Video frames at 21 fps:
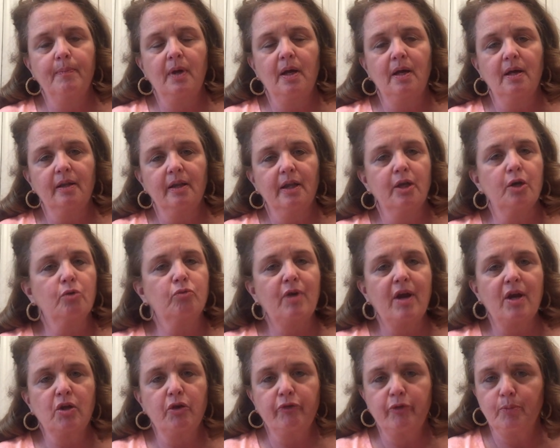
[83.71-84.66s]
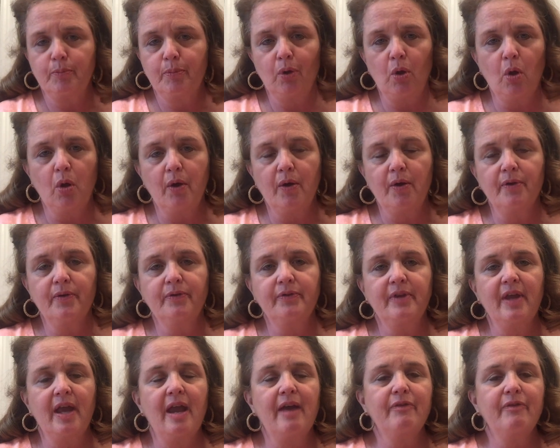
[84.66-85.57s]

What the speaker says: round of applause.